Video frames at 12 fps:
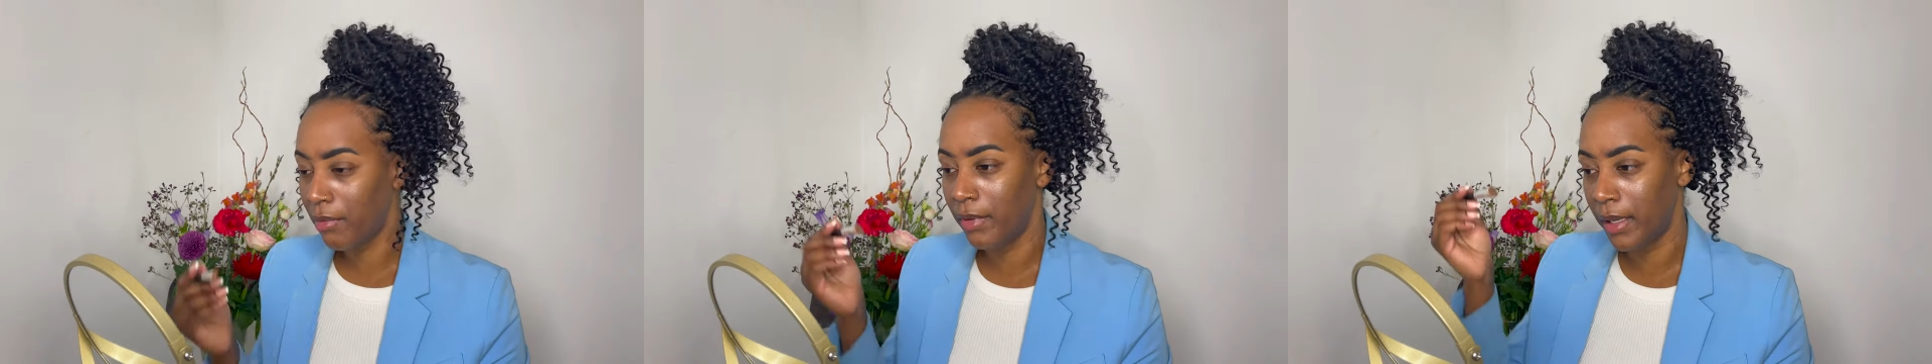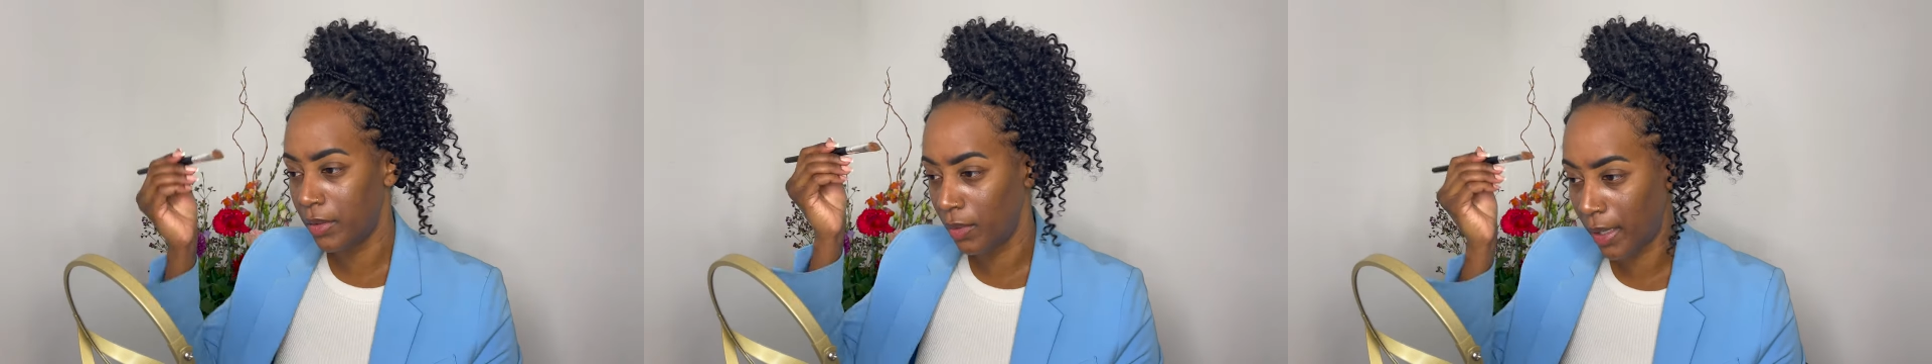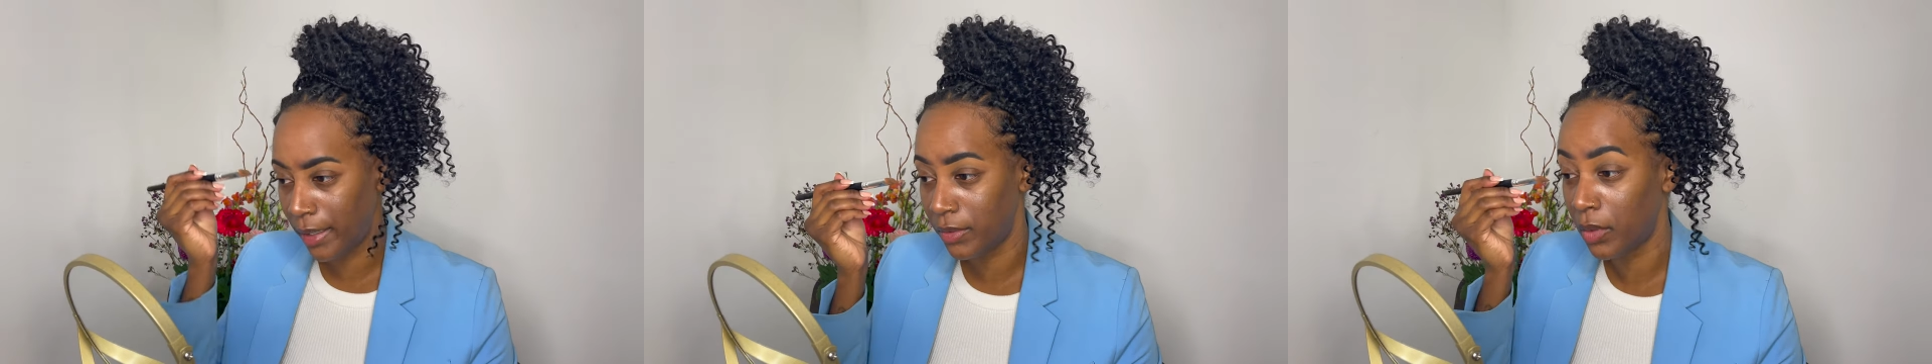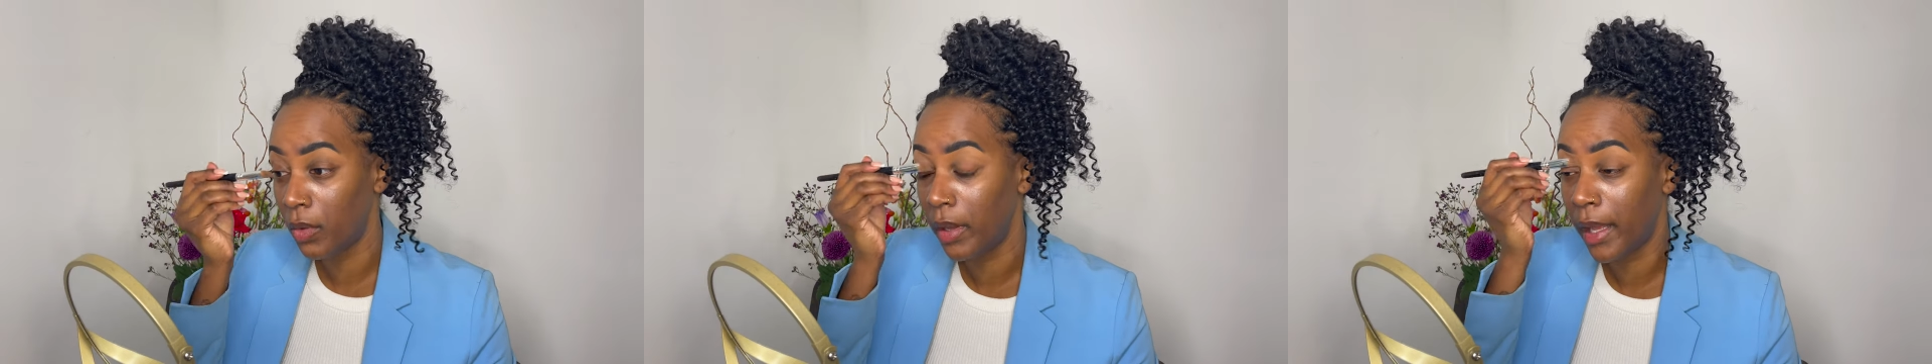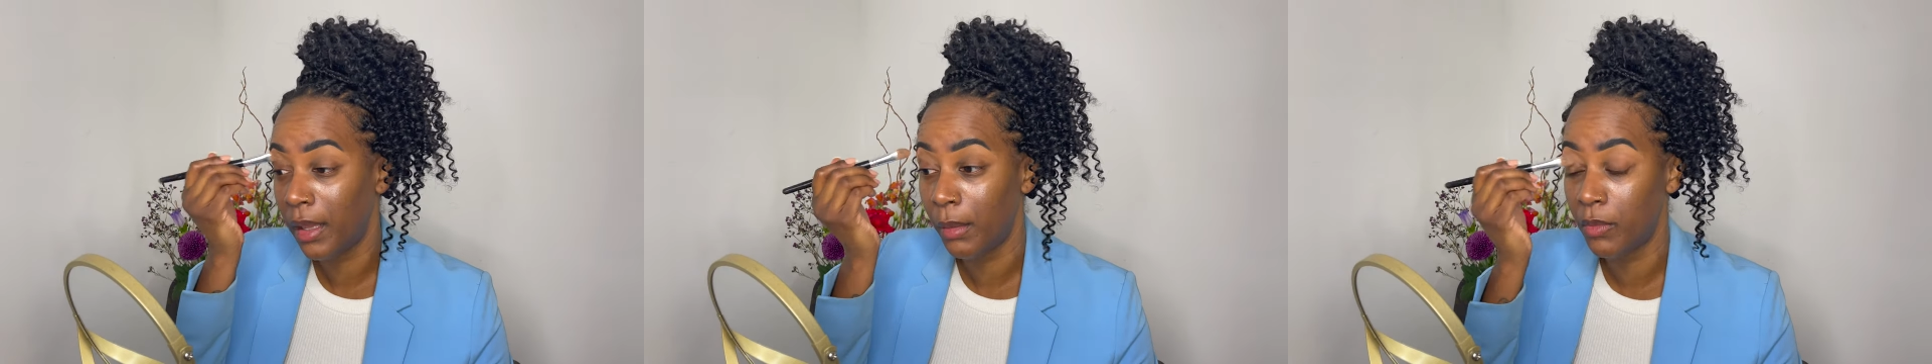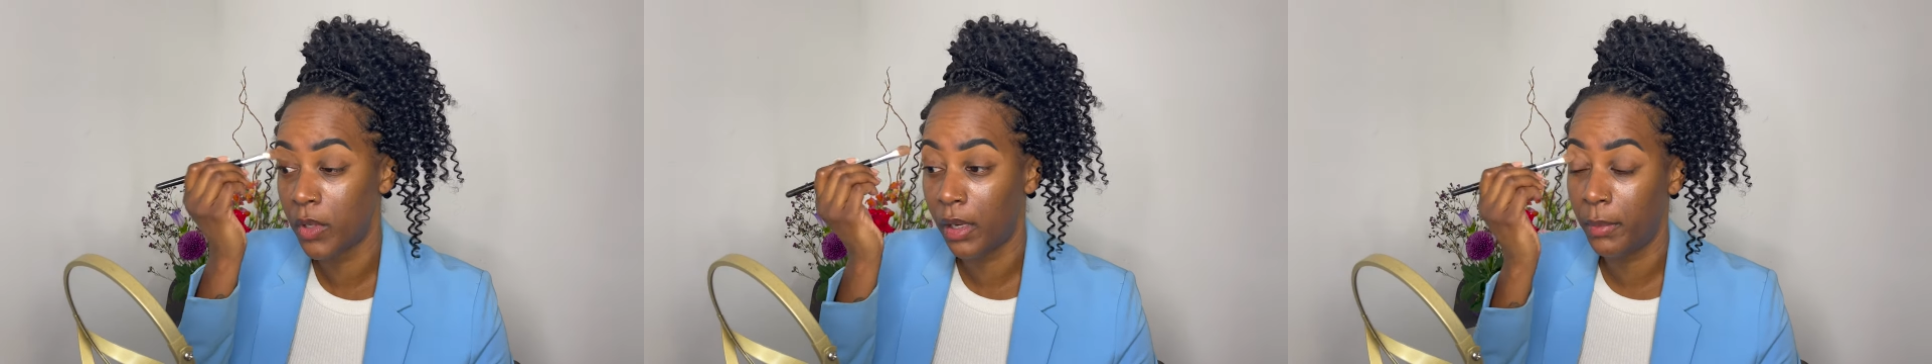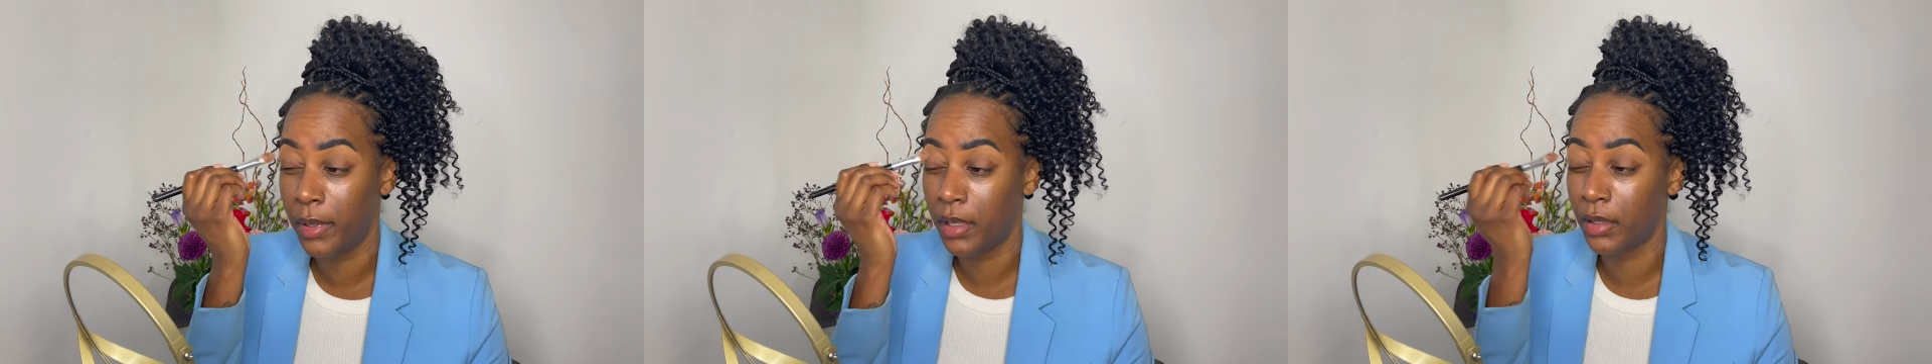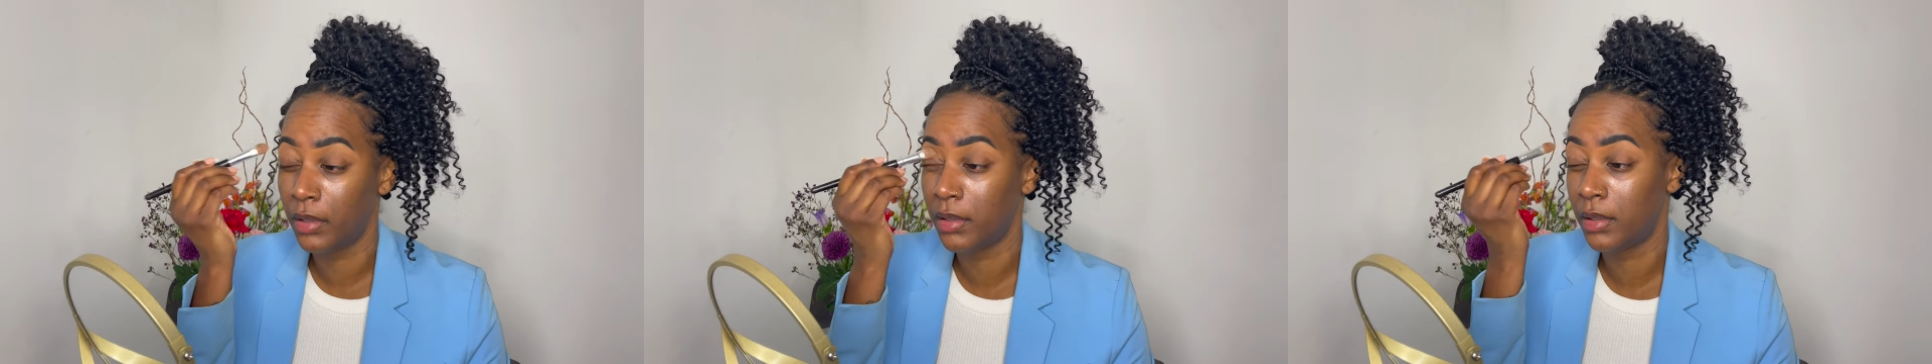really do like to go and get them threaded
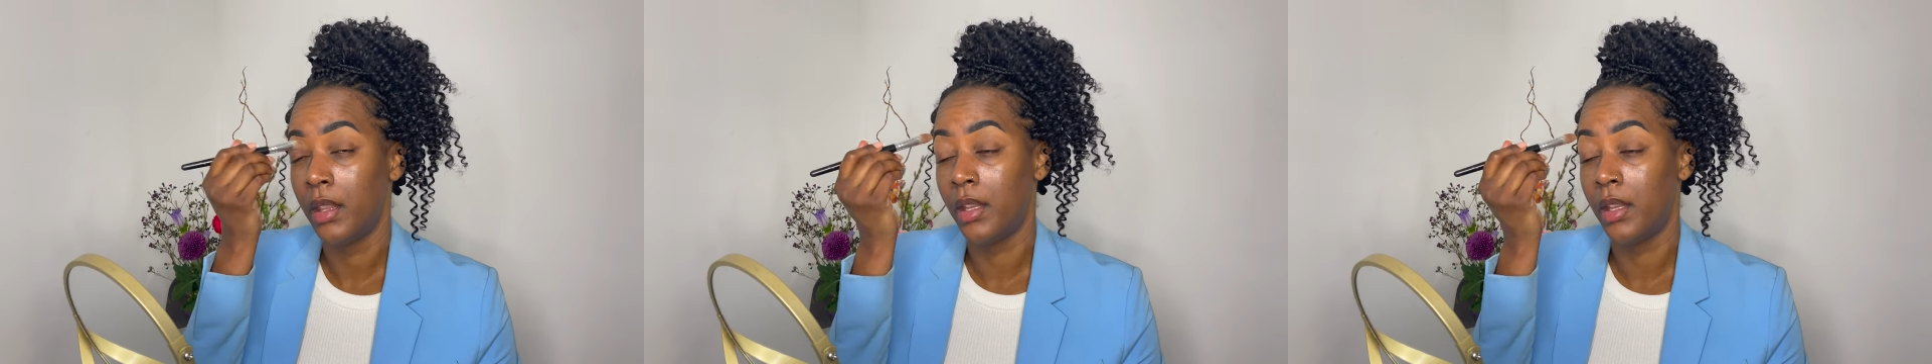because